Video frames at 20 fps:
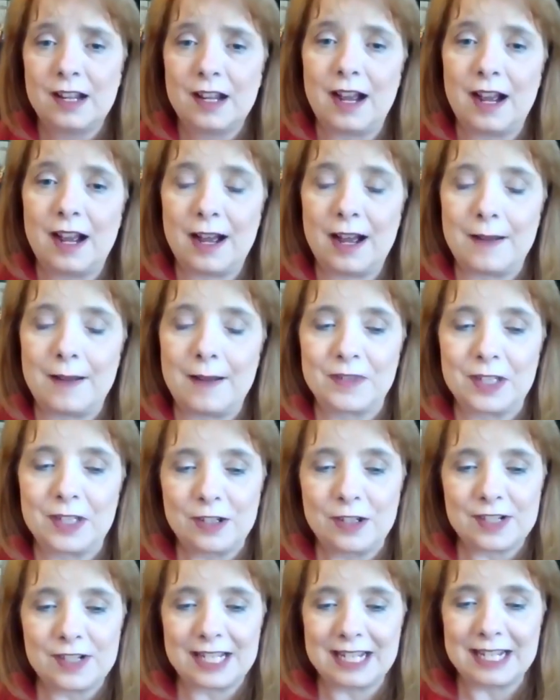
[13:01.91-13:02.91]
Um,
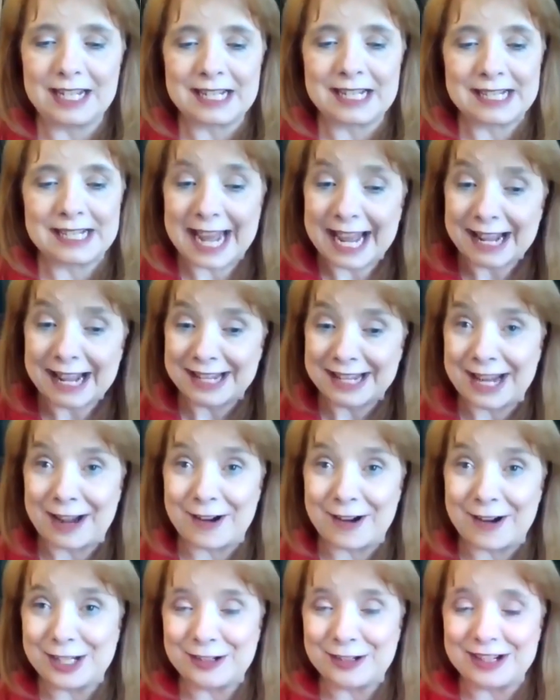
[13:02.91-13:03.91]
you've seen exactly how
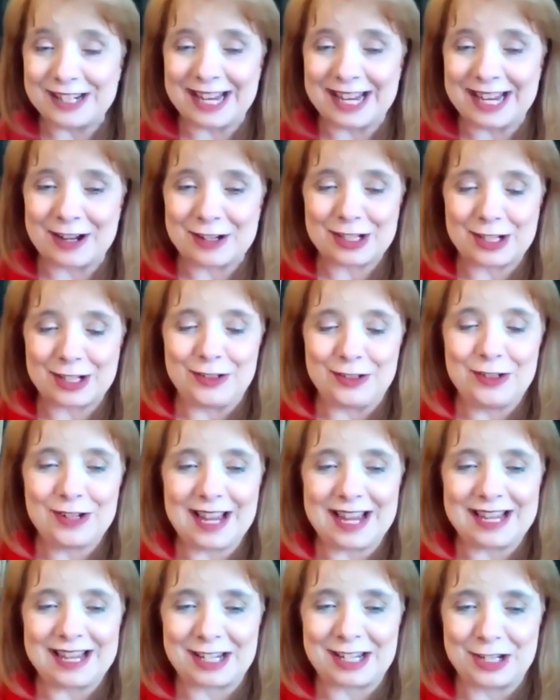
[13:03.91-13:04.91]
I do it now, so you
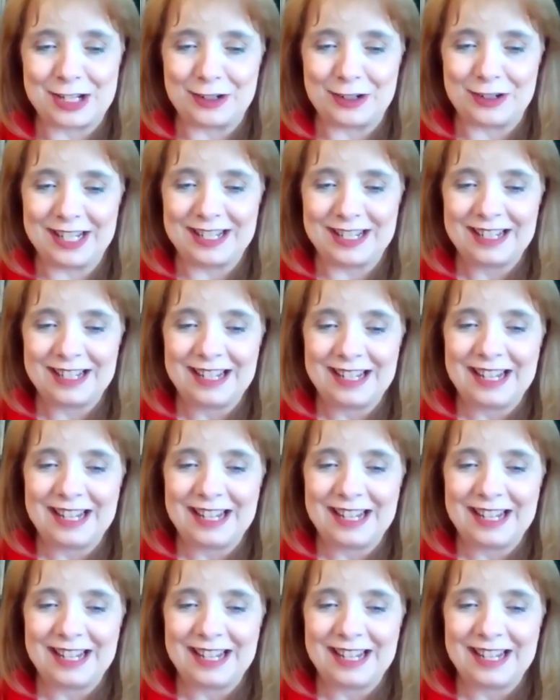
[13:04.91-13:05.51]
guys can do it.